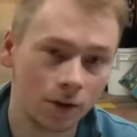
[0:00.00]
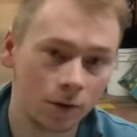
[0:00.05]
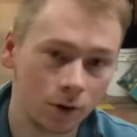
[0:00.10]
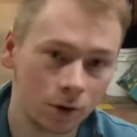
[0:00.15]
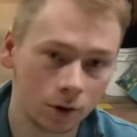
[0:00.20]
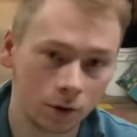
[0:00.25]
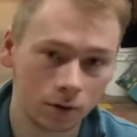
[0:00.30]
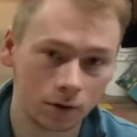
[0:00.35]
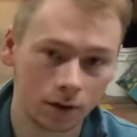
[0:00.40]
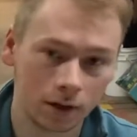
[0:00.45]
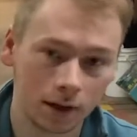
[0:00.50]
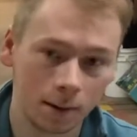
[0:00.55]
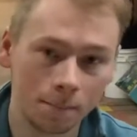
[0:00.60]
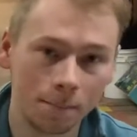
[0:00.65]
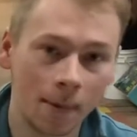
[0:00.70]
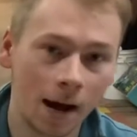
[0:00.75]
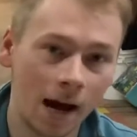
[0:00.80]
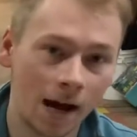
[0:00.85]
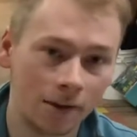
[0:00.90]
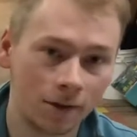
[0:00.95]
You're going to
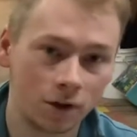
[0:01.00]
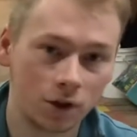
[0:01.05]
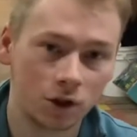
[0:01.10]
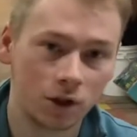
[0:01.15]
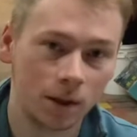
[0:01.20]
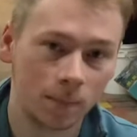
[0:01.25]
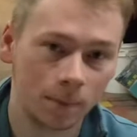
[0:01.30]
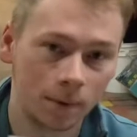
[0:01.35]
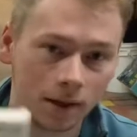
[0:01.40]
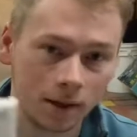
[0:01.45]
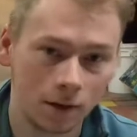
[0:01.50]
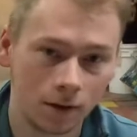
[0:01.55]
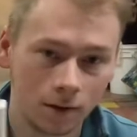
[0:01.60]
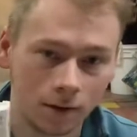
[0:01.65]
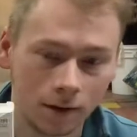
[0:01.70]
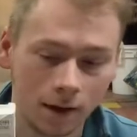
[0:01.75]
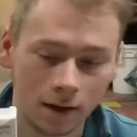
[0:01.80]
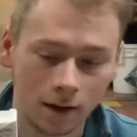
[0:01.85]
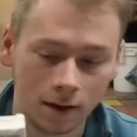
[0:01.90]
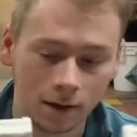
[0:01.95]
combine the shipping on
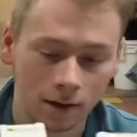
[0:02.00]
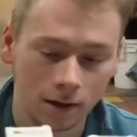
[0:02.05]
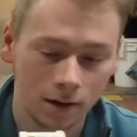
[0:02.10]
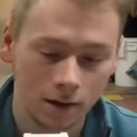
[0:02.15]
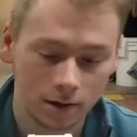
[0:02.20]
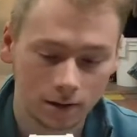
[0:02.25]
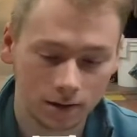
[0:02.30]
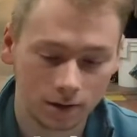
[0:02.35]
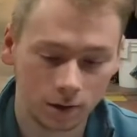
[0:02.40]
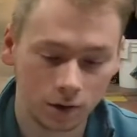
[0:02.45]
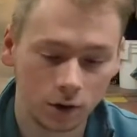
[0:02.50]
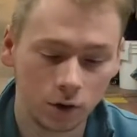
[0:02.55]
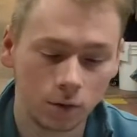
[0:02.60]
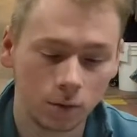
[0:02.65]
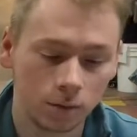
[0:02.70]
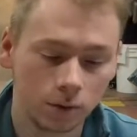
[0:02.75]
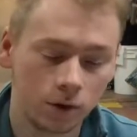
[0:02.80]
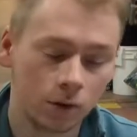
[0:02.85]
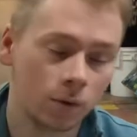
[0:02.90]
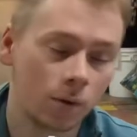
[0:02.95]
that, so
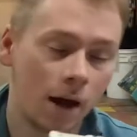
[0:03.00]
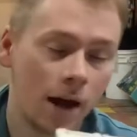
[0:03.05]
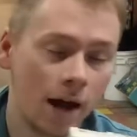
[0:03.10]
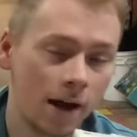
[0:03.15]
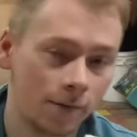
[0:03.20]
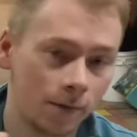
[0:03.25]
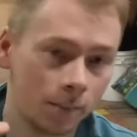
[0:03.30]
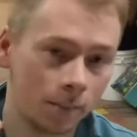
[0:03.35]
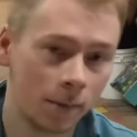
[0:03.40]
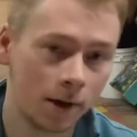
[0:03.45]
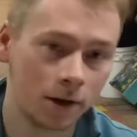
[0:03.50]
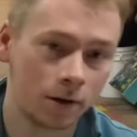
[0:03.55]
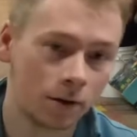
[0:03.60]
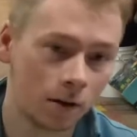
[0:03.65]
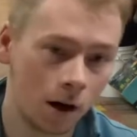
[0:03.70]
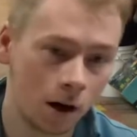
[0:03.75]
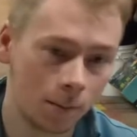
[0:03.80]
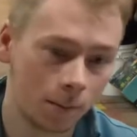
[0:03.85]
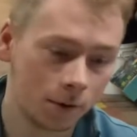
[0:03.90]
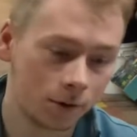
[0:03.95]
you'll have a better
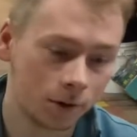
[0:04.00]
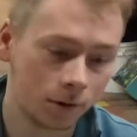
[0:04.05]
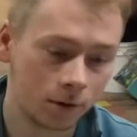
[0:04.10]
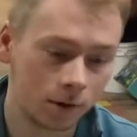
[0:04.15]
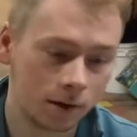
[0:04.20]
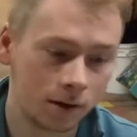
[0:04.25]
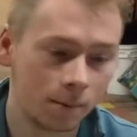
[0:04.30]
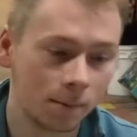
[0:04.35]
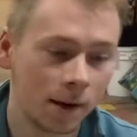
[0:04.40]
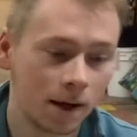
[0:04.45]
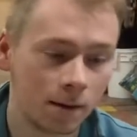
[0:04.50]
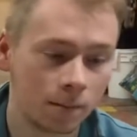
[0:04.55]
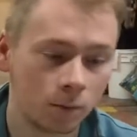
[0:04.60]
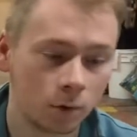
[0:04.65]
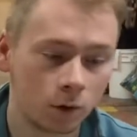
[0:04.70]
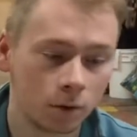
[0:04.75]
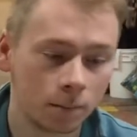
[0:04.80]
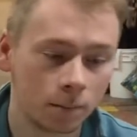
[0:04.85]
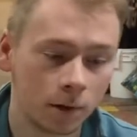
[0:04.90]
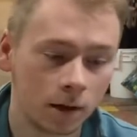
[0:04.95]
opportunity to make more
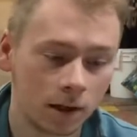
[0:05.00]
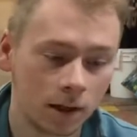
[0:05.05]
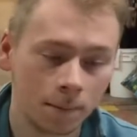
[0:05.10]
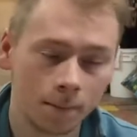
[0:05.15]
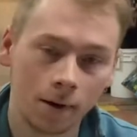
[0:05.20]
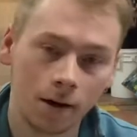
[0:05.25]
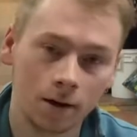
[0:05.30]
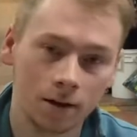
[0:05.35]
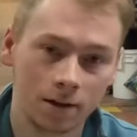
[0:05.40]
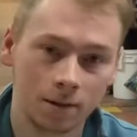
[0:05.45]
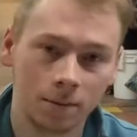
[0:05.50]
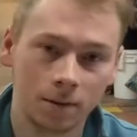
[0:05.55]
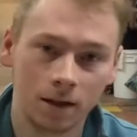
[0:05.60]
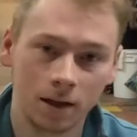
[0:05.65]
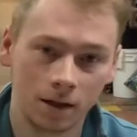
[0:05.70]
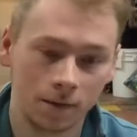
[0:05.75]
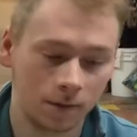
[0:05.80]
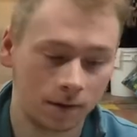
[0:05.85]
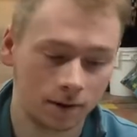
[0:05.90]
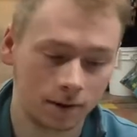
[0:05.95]
money possibly.
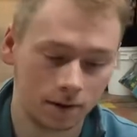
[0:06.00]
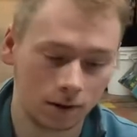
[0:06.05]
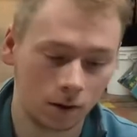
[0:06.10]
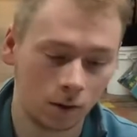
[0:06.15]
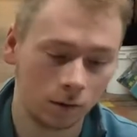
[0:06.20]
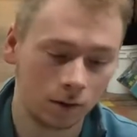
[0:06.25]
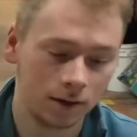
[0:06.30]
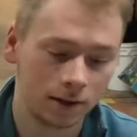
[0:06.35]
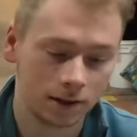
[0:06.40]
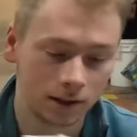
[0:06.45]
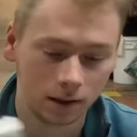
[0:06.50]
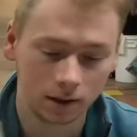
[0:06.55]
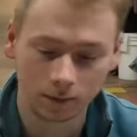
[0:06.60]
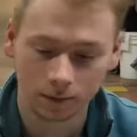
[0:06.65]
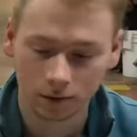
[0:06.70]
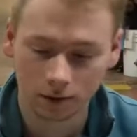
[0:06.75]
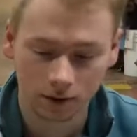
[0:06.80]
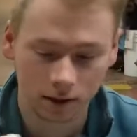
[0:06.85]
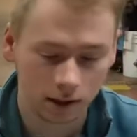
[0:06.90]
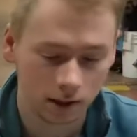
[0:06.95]
If it's only selling for
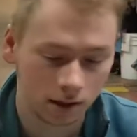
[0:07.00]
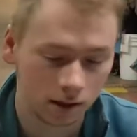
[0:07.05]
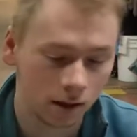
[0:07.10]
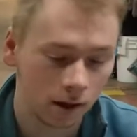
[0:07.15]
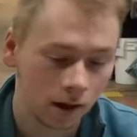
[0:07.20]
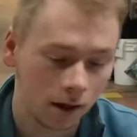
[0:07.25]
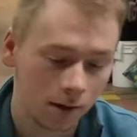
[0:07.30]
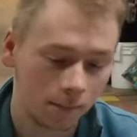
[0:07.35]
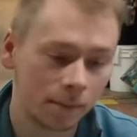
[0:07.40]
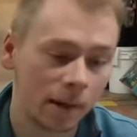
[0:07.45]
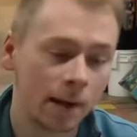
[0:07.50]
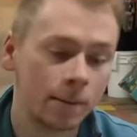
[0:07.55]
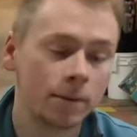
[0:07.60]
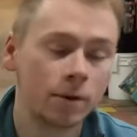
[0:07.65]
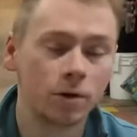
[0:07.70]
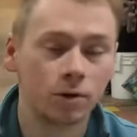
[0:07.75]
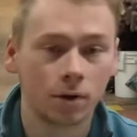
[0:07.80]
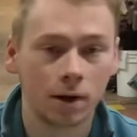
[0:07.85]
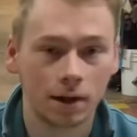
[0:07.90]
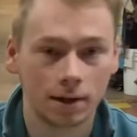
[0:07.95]
10, maybe you
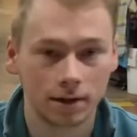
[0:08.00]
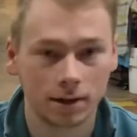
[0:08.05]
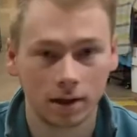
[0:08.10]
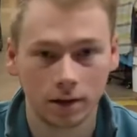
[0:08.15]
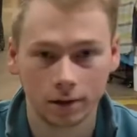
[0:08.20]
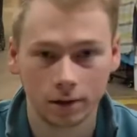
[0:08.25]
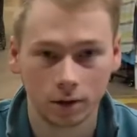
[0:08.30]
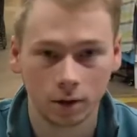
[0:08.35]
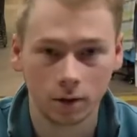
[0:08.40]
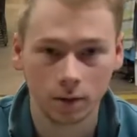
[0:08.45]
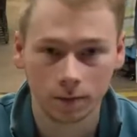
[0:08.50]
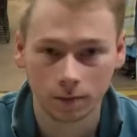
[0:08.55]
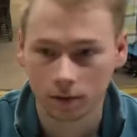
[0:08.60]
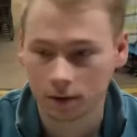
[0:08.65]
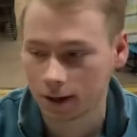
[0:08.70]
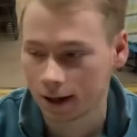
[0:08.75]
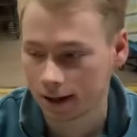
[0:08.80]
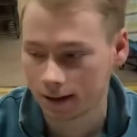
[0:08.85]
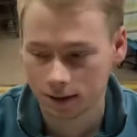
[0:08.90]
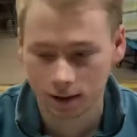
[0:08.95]
try selling 2 for
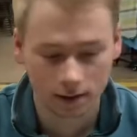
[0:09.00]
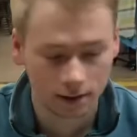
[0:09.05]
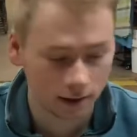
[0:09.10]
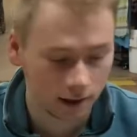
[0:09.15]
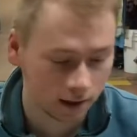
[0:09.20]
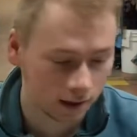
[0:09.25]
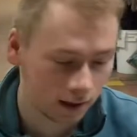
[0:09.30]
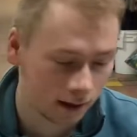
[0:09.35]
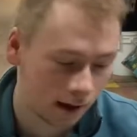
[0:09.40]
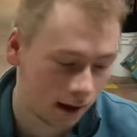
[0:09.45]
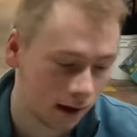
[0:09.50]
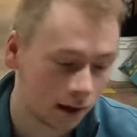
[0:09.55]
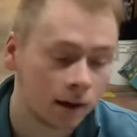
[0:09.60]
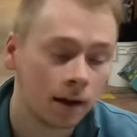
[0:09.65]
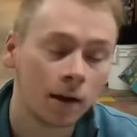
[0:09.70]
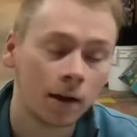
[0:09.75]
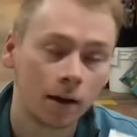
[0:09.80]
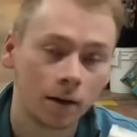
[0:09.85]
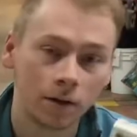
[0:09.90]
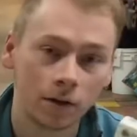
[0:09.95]
$19.99.
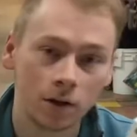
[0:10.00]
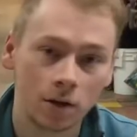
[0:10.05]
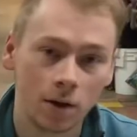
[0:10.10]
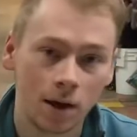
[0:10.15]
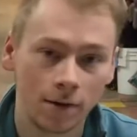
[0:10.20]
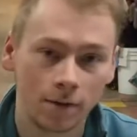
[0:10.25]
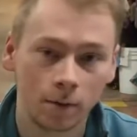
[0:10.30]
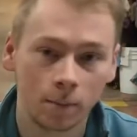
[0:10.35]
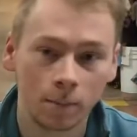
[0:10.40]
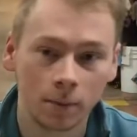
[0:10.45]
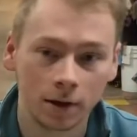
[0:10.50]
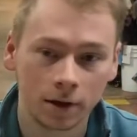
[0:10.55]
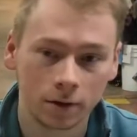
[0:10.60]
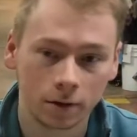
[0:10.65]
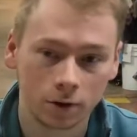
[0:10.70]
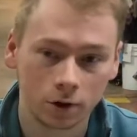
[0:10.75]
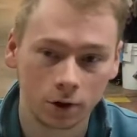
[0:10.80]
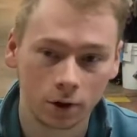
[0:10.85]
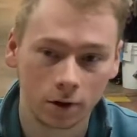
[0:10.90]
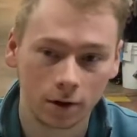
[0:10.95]
Then you have a bigger
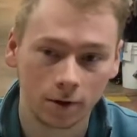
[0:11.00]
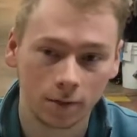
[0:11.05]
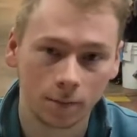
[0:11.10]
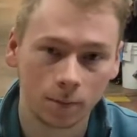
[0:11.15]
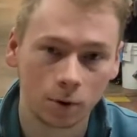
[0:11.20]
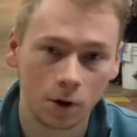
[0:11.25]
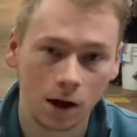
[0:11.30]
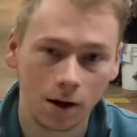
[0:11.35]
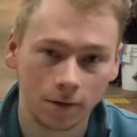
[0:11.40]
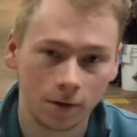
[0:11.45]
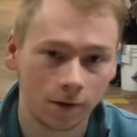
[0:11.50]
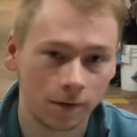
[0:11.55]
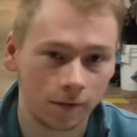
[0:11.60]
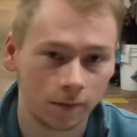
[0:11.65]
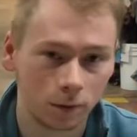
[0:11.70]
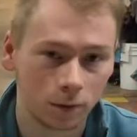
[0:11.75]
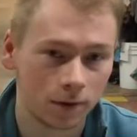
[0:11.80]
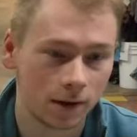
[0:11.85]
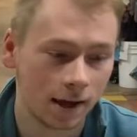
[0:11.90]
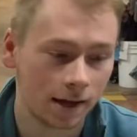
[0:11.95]
chunk of profit
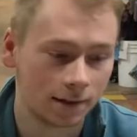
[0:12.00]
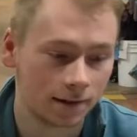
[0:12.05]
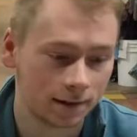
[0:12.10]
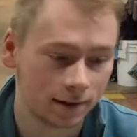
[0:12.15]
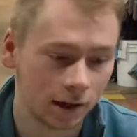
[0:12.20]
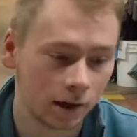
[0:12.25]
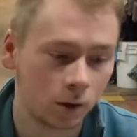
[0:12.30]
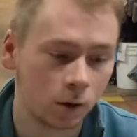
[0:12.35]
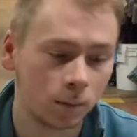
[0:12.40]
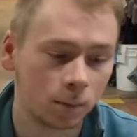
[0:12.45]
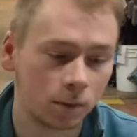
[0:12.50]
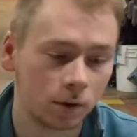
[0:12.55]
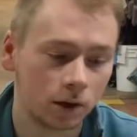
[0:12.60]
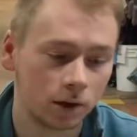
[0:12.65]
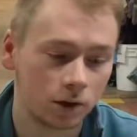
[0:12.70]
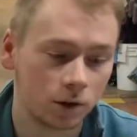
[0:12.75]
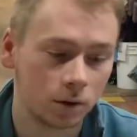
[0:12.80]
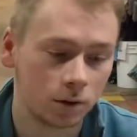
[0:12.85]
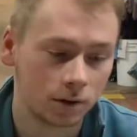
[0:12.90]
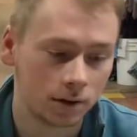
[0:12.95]
for that sale, plus
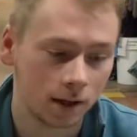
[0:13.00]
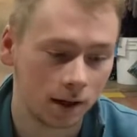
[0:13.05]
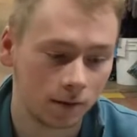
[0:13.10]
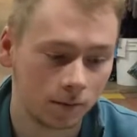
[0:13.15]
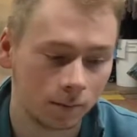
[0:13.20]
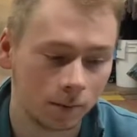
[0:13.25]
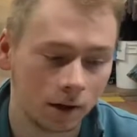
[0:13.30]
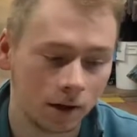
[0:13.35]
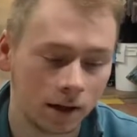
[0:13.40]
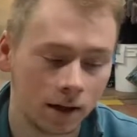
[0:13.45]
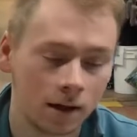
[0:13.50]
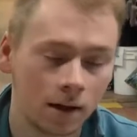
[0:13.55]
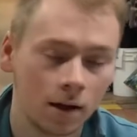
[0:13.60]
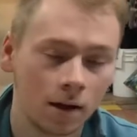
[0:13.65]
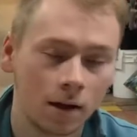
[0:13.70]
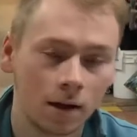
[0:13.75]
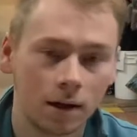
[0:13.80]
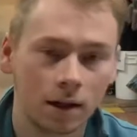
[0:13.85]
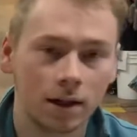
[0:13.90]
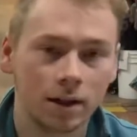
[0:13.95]
you save money
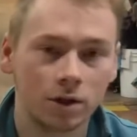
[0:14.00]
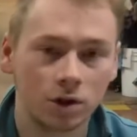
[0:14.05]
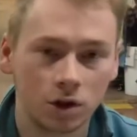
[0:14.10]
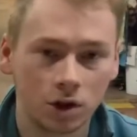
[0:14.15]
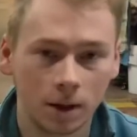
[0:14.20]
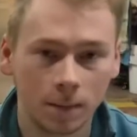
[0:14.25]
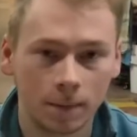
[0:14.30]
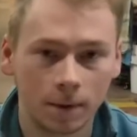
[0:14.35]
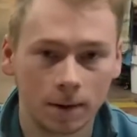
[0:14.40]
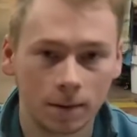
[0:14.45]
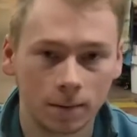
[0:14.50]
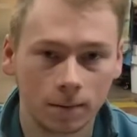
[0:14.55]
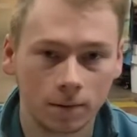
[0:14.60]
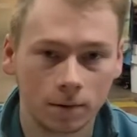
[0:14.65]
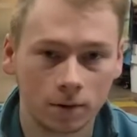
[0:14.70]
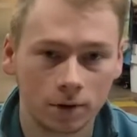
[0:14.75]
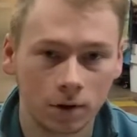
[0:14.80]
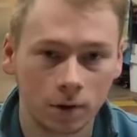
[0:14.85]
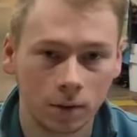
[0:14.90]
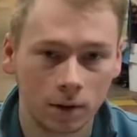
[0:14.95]
in shipping
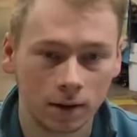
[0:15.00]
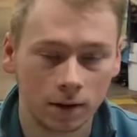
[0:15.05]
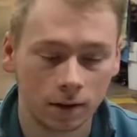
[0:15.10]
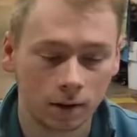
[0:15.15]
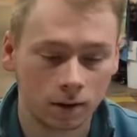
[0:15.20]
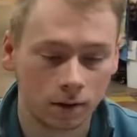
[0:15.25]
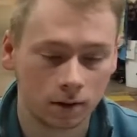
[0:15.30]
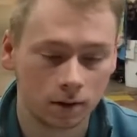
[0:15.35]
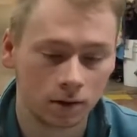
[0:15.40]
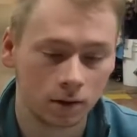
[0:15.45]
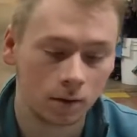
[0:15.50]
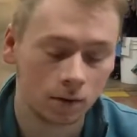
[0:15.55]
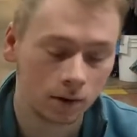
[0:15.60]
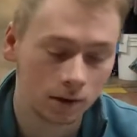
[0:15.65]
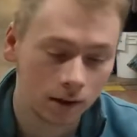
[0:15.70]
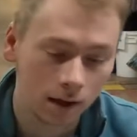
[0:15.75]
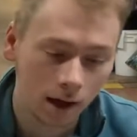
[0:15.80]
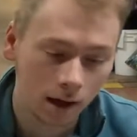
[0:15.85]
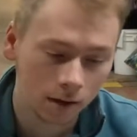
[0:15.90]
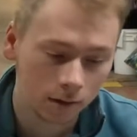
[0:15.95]
doing the 2
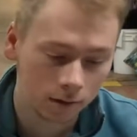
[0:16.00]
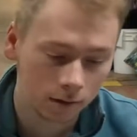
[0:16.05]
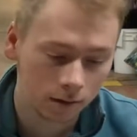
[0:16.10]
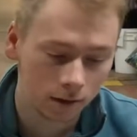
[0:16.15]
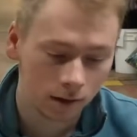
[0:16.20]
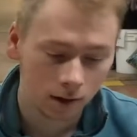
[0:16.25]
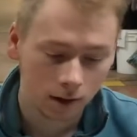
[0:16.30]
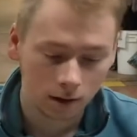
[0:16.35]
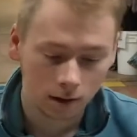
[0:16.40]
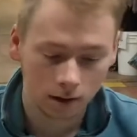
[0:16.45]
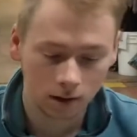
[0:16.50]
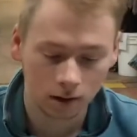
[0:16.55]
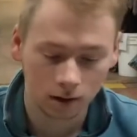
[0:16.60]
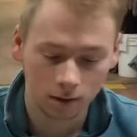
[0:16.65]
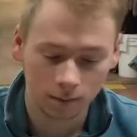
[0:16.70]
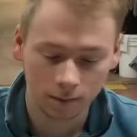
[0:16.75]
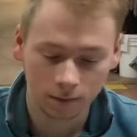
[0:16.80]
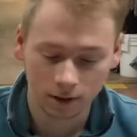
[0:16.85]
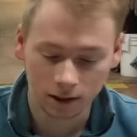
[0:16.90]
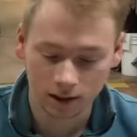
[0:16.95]
together,
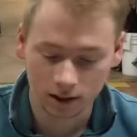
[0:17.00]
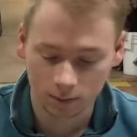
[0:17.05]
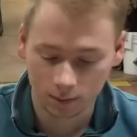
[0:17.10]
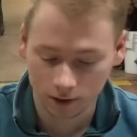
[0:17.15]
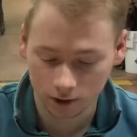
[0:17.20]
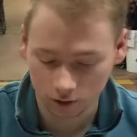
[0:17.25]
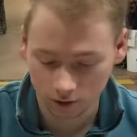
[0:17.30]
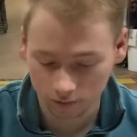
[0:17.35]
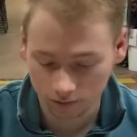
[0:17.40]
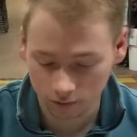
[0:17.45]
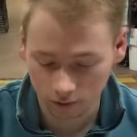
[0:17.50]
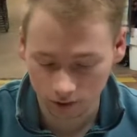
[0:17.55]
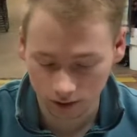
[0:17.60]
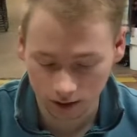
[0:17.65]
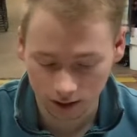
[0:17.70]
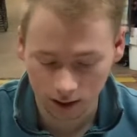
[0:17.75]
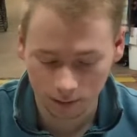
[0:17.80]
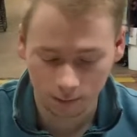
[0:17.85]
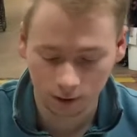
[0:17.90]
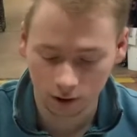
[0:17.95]
especially if you can
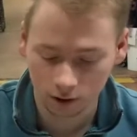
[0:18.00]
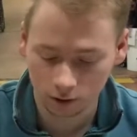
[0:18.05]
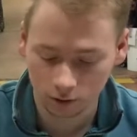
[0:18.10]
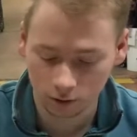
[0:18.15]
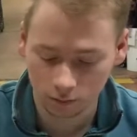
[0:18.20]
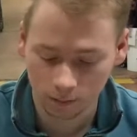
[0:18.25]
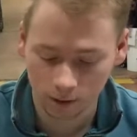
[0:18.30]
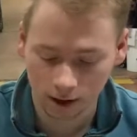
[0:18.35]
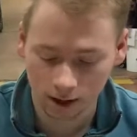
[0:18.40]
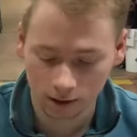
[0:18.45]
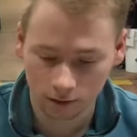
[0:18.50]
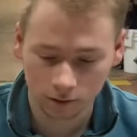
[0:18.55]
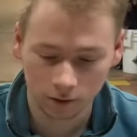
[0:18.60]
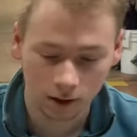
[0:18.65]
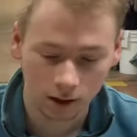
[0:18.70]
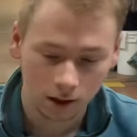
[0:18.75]
keep it under £1.